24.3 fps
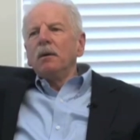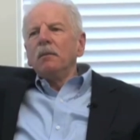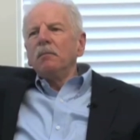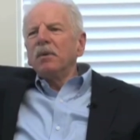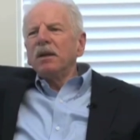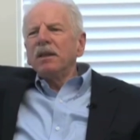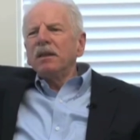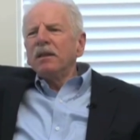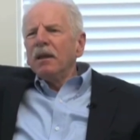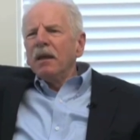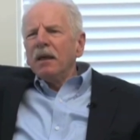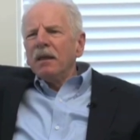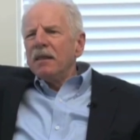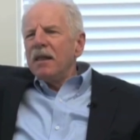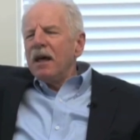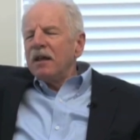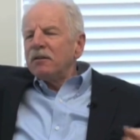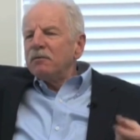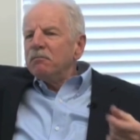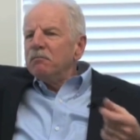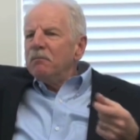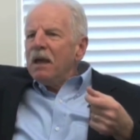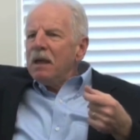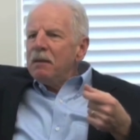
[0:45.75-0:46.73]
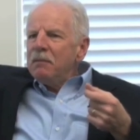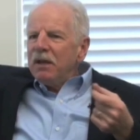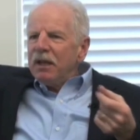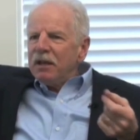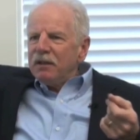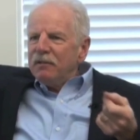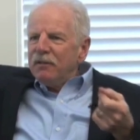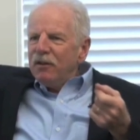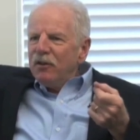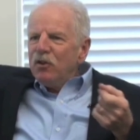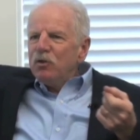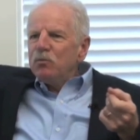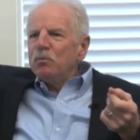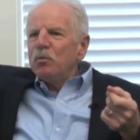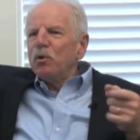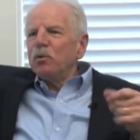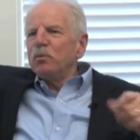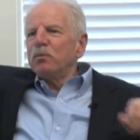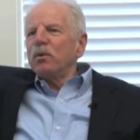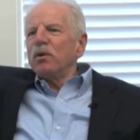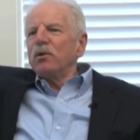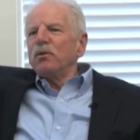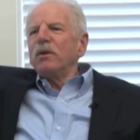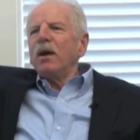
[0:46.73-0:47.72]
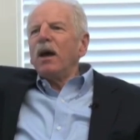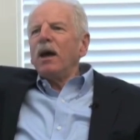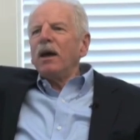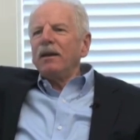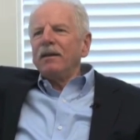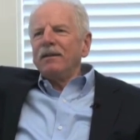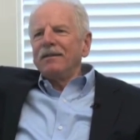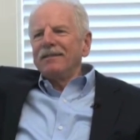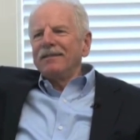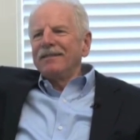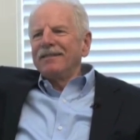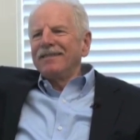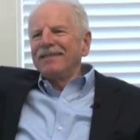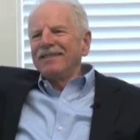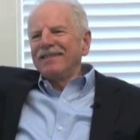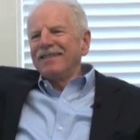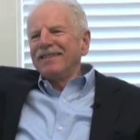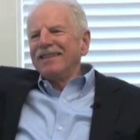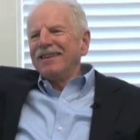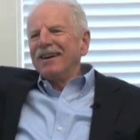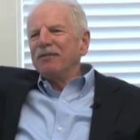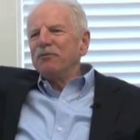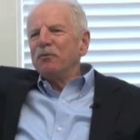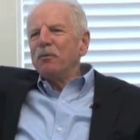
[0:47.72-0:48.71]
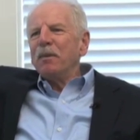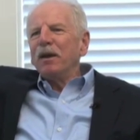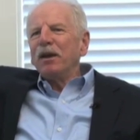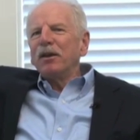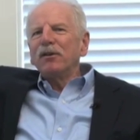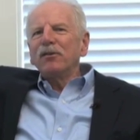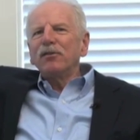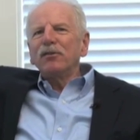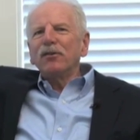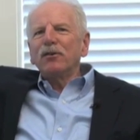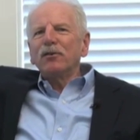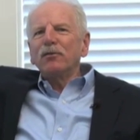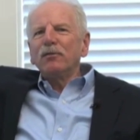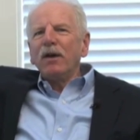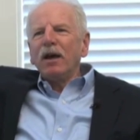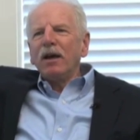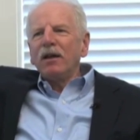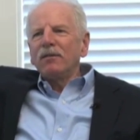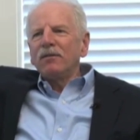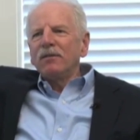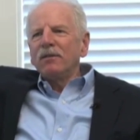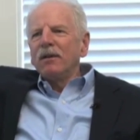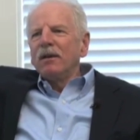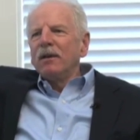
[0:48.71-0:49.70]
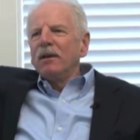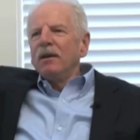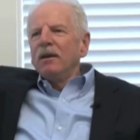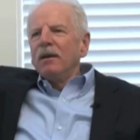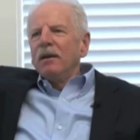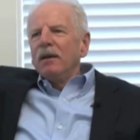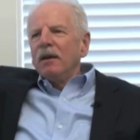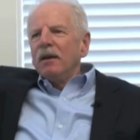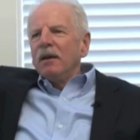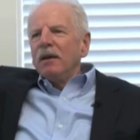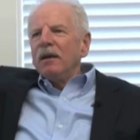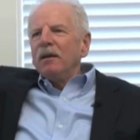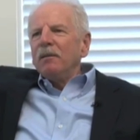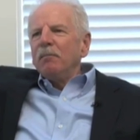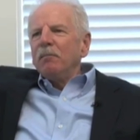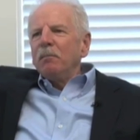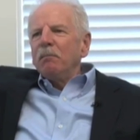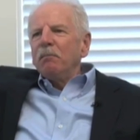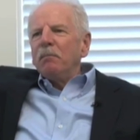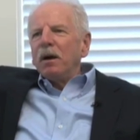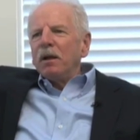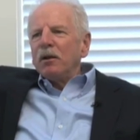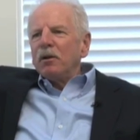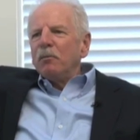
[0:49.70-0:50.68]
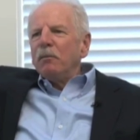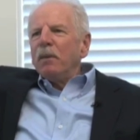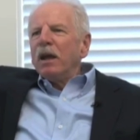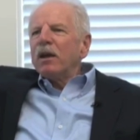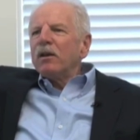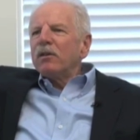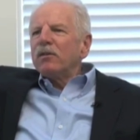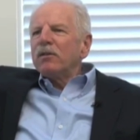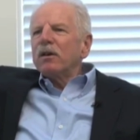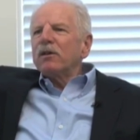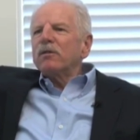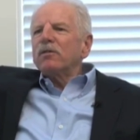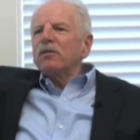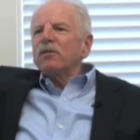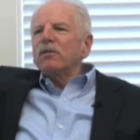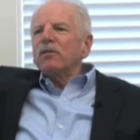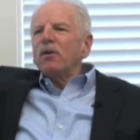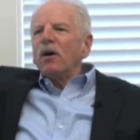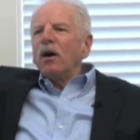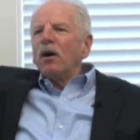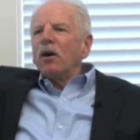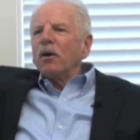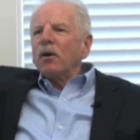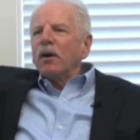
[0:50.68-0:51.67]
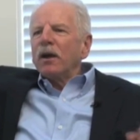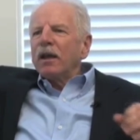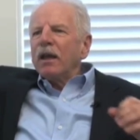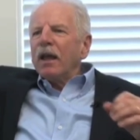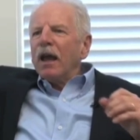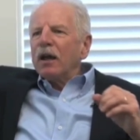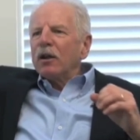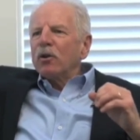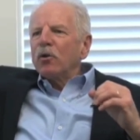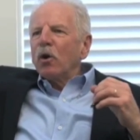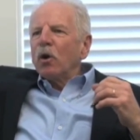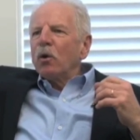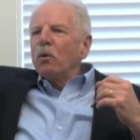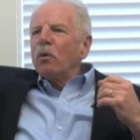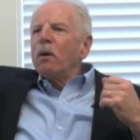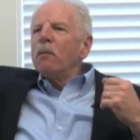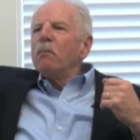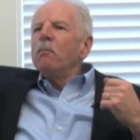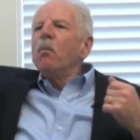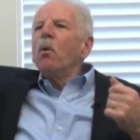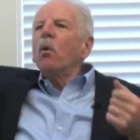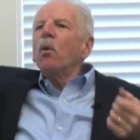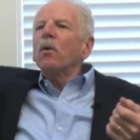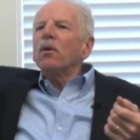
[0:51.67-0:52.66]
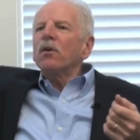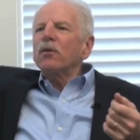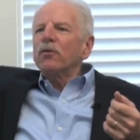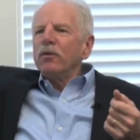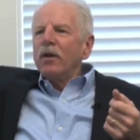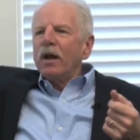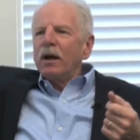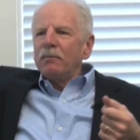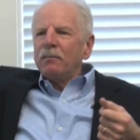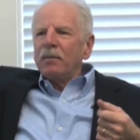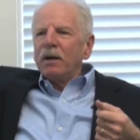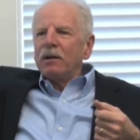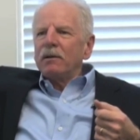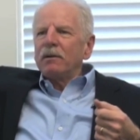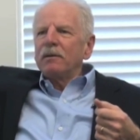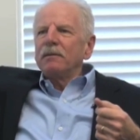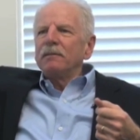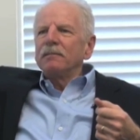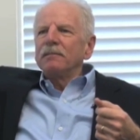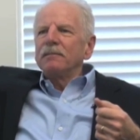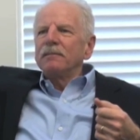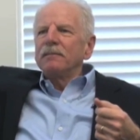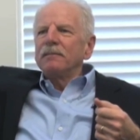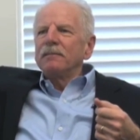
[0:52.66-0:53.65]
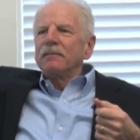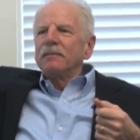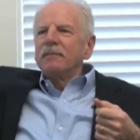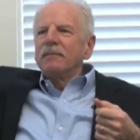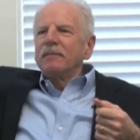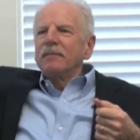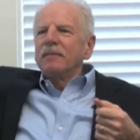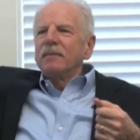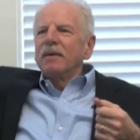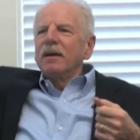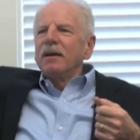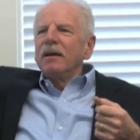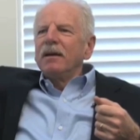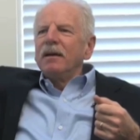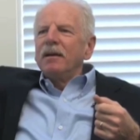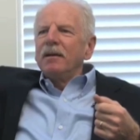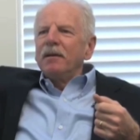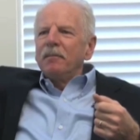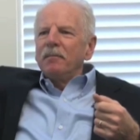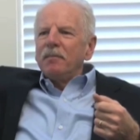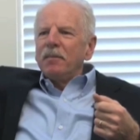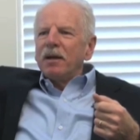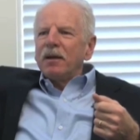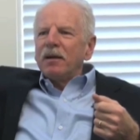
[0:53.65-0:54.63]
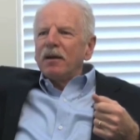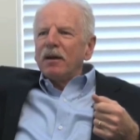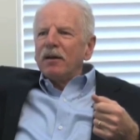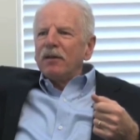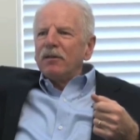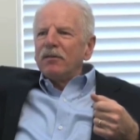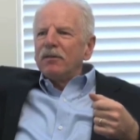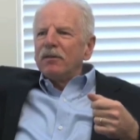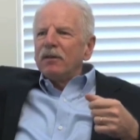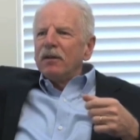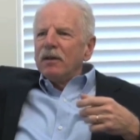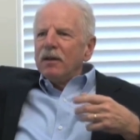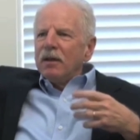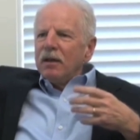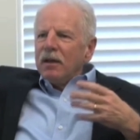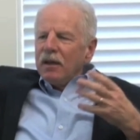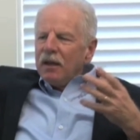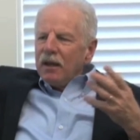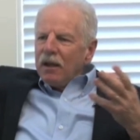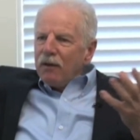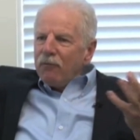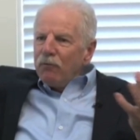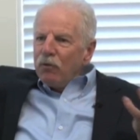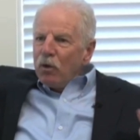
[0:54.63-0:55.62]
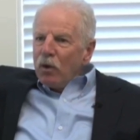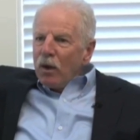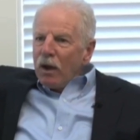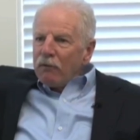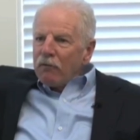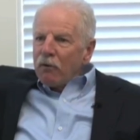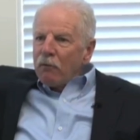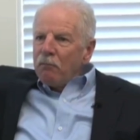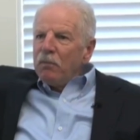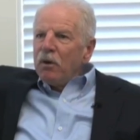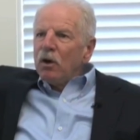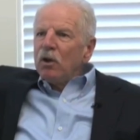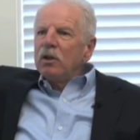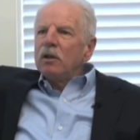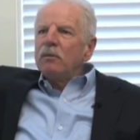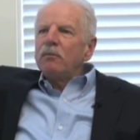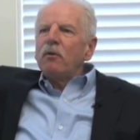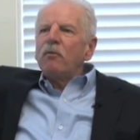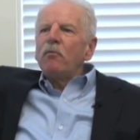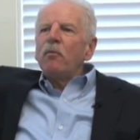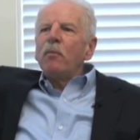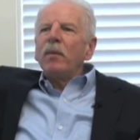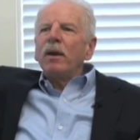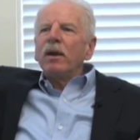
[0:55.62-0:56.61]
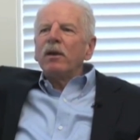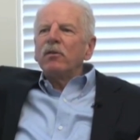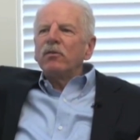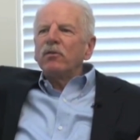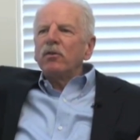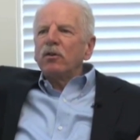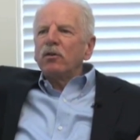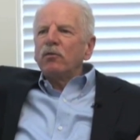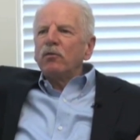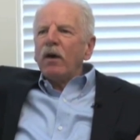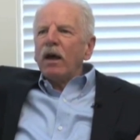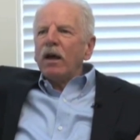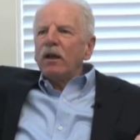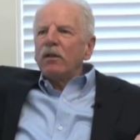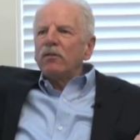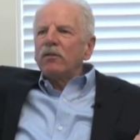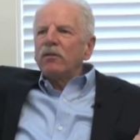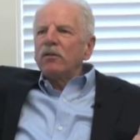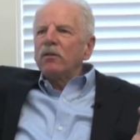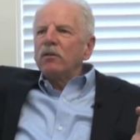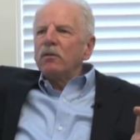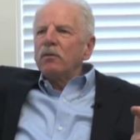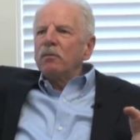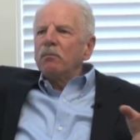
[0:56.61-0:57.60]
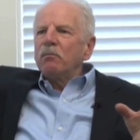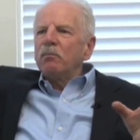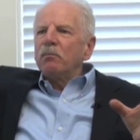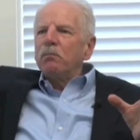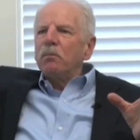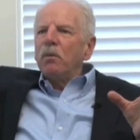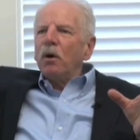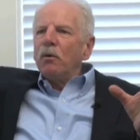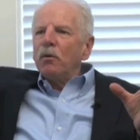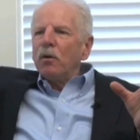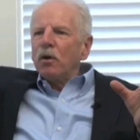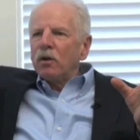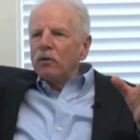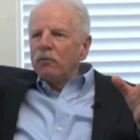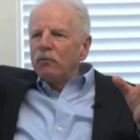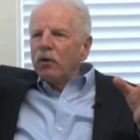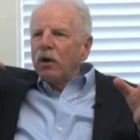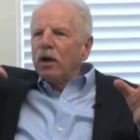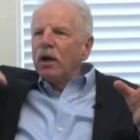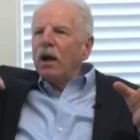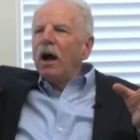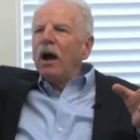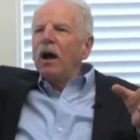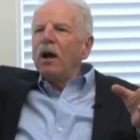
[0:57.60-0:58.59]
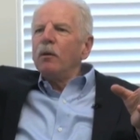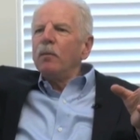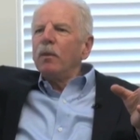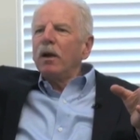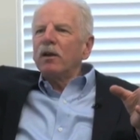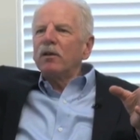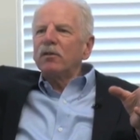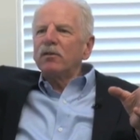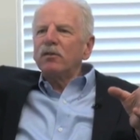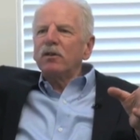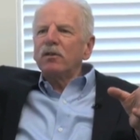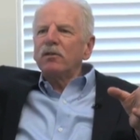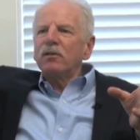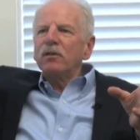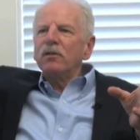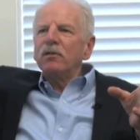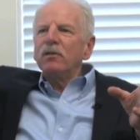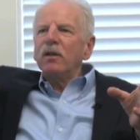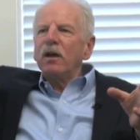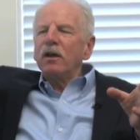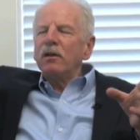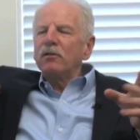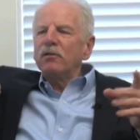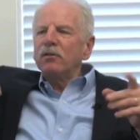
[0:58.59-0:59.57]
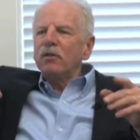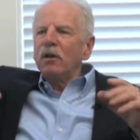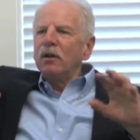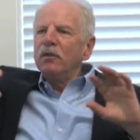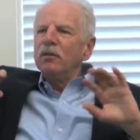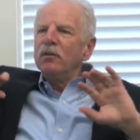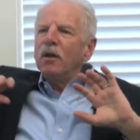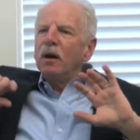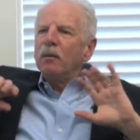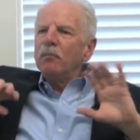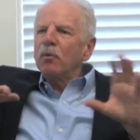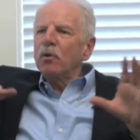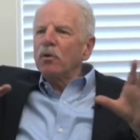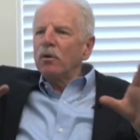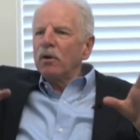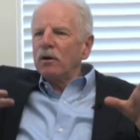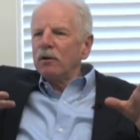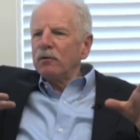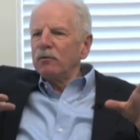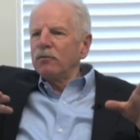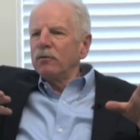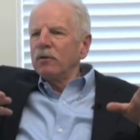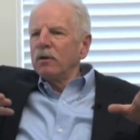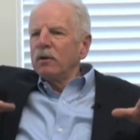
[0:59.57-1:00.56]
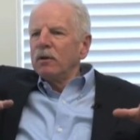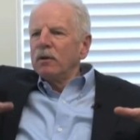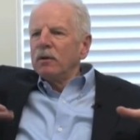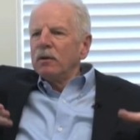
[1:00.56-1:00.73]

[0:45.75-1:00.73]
But that's maybe a teaspoon per day of omega-6 fats. but omega-6s are a category where more is not better. Because if you have a buildup of omega-6 fats on a very high omega-6 intakes, a number of,